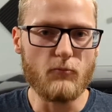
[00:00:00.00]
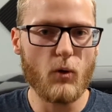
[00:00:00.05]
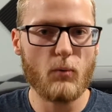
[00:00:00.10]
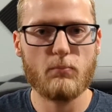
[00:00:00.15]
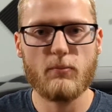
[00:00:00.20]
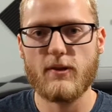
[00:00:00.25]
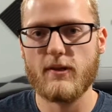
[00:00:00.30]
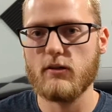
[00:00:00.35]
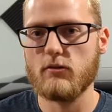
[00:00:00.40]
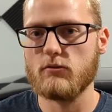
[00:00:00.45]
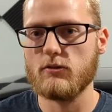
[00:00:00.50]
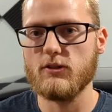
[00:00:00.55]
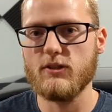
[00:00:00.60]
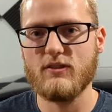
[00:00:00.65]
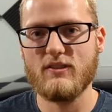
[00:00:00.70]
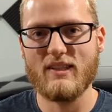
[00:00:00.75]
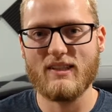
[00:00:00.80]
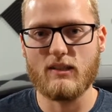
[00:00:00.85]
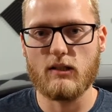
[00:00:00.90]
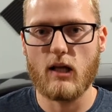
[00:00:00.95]
but they don't really
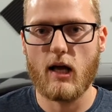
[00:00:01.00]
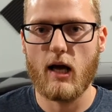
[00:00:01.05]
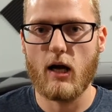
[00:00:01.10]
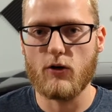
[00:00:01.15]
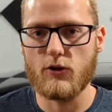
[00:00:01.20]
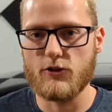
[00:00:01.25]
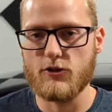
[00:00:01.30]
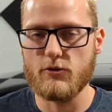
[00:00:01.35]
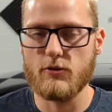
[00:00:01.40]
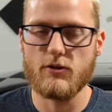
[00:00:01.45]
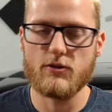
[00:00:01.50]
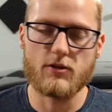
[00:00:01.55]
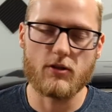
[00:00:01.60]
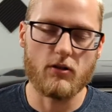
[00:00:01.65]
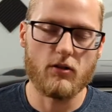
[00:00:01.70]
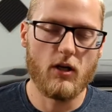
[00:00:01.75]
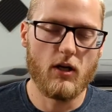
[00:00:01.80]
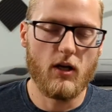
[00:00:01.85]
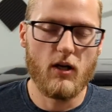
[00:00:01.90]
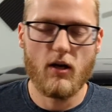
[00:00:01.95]
tell how to do it.
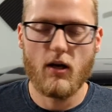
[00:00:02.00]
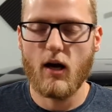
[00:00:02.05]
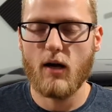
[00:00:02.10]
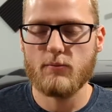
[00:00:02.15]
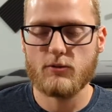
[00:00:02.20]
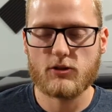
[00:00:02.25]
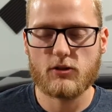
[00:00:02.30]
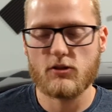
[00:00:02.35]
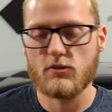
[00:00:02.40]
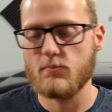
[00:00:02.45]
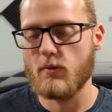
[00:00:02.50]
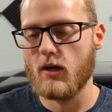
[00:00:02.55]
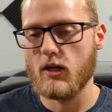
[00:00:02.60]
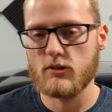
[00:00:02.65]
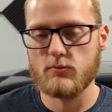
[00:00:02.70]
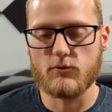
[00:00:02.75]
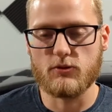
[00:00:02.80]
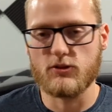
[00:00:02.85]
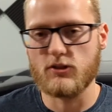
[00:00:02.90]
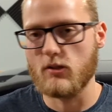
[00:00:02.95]
So I'm sure it's
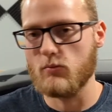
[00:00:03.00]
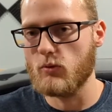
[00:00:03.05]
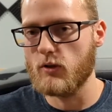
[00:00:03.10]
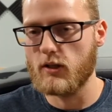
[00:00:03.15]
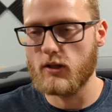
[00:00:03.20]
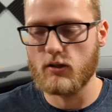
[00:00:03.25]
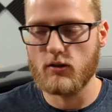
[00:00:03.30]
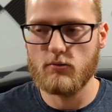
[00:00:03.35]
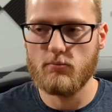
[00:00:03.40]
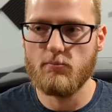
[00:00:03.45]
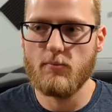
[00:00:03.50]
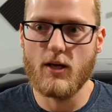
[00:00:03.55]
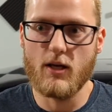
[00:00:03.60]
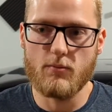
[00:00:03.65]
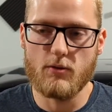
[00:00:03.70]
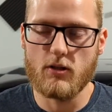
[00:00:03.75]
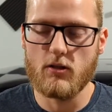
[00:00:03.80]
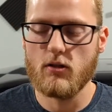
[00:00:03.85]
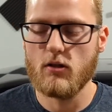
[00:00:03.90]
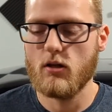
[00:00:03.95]
possible somewhere,
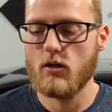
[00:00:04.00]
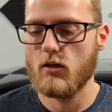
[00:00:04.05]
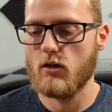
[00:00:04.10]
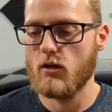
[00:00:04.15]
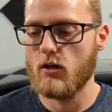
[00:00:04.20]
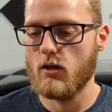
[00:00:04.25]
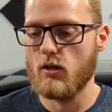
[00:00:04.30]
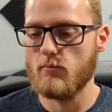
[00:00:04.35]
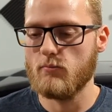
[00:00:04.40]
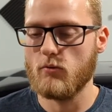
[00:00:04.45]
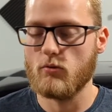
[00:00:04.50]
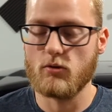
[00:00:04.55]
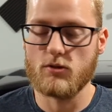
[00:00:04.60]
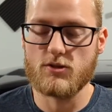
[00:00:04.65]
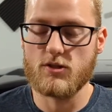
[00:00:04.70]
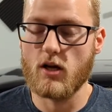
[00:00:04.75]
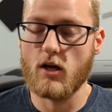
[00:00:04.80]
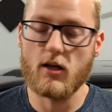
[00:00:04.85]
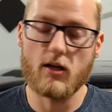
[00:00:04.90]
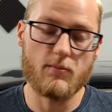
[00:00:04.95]
maybe, or
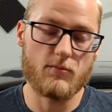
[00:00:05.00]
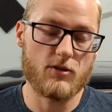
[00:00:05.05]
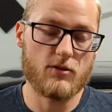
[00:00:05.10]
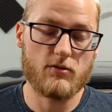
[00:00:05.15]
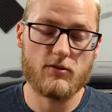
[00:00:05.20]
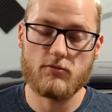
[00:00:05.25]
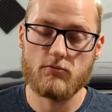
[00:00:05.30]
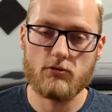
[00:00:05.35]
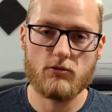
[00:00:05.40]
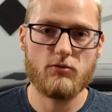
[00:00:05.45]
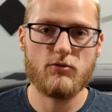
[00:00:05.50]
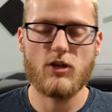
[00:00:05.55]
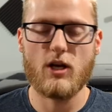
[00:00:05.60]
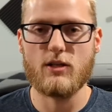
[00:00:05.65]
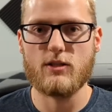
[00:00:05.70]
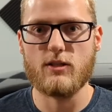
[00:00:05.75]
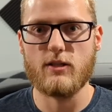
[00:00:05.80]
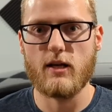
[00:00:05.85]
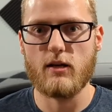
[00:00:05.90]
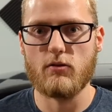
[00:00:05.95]
it's not, and I'm just
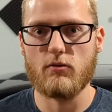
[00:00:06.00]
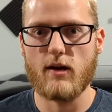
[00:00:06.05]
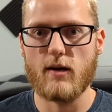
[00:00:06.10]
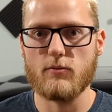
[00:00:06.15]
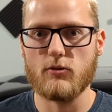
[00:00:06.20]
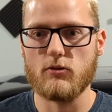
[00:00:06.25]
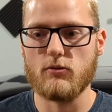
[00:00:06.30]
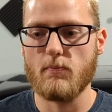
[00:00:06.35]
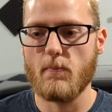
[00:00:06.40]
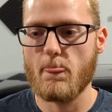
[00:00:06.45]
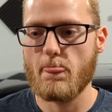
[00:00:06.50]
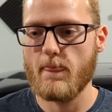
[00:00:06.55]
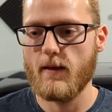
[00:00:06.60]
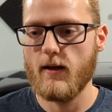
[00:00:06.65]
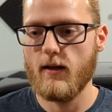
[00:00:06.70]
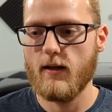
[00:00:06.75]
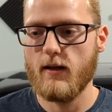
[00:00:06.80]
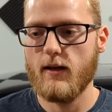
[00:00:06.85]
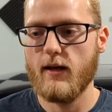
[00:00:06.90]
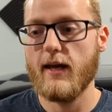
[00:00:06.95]
chasing down a rabbit hole.
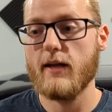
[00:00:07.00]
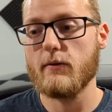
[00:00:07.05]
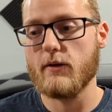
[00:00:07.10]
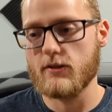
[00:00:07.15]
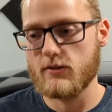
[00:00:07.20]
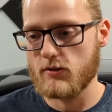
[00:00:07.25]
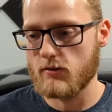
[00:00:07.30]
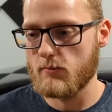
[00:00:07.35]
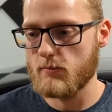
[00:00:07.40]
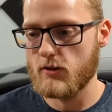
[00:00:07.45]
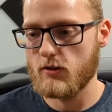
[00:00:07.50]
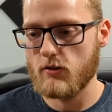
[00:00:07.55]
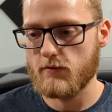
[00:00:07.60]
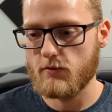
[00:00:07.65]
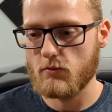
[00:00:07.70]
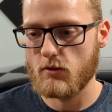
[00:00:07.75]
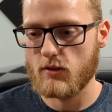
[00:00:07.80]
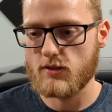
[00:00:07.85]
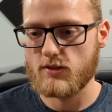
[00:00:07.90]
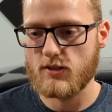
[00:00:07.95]
Anyway, so let me know if
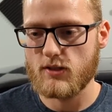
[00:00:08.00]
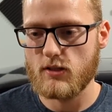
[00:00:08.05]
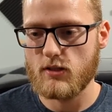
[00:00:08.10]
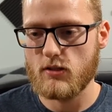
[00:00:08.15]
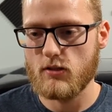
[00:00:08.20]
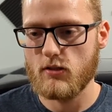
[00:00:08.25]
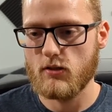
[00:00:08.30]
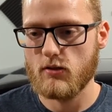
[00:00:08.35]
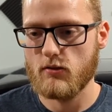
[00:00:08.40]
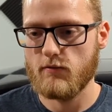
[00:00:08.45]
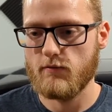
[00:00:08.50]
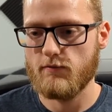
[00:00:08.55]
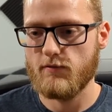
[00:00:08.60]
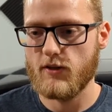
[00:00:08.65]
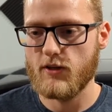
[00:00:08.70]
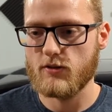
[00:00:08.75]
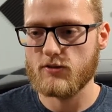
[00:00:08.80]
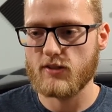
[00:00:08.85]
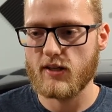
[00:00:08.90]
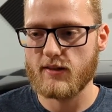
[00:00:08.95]
you want to see
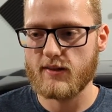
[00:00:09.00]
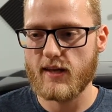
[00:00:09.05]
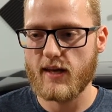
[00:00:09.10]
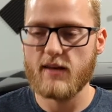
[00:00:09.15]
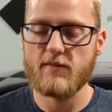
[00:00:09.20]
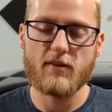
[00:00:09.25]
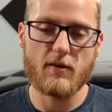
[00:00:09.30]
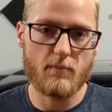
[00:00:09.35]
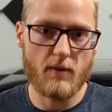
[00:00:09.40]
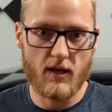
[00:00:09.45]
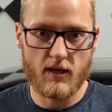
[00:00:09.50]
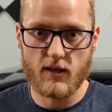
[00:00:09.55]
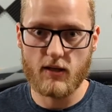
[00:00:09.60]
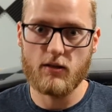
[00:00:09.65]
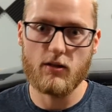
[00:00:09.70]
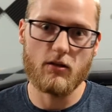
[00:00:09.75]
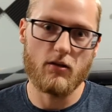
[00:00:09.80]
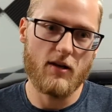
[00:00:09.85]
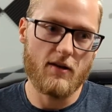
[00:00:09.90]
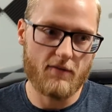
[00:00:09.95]
videos like that. If I make
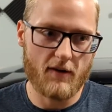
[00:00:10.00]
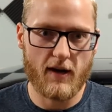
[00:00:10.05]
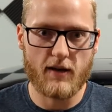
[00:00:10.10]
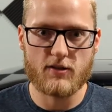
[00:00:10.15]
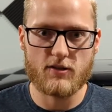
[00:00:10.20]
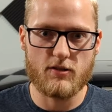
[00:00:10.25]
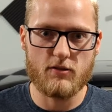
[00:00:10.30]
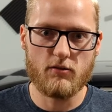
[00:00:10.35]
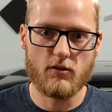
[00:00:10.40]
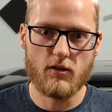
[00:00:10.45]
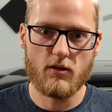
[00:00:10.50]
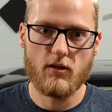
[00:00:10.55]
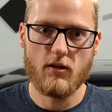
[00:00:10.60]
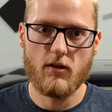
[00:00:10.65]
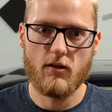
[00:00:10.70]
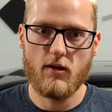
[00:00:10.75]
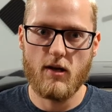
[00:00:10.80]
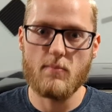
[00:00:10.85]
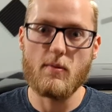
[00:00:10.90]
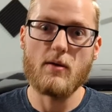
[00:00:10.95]
it, if I actually
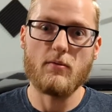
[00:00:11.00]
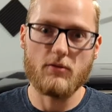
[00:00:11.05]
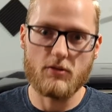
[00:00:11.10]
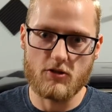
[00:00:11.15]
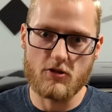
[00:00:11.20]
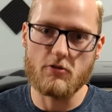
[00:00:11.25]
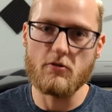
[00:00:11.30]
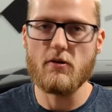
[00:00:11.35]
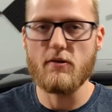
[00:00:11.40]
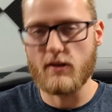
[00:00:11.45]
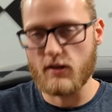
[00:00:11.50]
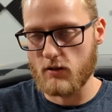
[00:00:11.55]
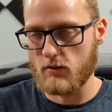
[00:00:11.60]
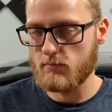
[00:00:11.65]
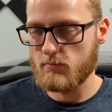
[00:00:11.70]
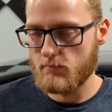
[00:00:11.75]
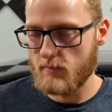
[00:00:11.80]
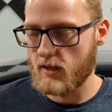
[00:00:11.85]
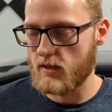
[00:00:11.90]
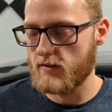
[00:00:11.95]
am able to do it, then
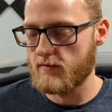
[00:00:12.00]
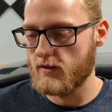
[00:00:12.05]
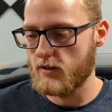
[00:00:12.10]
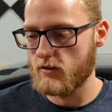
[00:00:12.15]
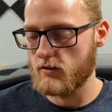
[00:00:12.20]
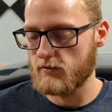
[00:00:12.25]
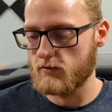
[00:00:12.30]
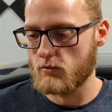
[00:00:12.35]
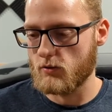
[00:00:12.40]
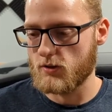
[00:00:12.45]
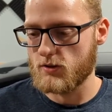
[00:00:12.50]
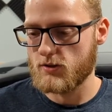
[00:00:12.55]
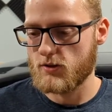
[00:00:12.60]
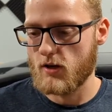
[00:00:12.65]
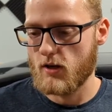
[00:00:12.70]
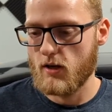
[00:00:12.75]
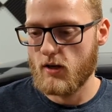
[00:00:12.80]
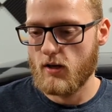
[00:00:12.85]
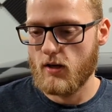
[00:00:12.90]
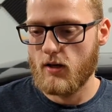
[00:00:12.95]
I'll make the video, of course,
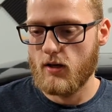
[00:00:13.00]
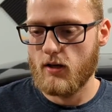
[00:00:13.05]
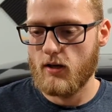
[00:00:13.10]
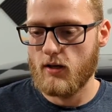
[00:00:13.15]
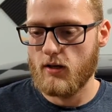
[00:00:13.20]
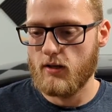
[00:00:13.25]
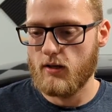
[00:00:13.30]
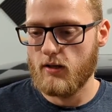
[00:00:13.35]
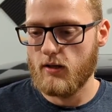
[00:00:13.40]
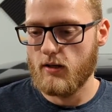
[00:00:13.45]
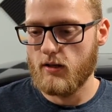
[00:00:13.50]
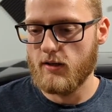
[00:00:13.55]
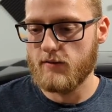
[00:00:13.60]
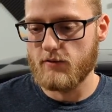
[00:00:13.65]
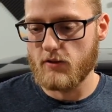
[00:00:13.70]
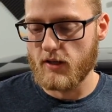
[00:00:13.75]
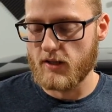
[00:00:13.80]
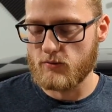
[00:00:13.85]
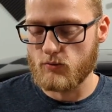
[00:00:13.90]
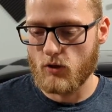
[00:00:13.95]
if
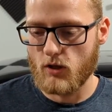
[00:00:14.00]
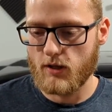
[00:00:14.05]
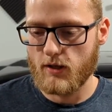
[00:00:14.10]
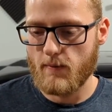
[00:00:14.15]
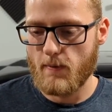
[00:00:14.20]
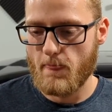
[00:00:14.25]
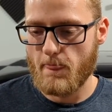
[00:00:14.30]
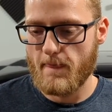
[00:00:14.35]
you guys want it.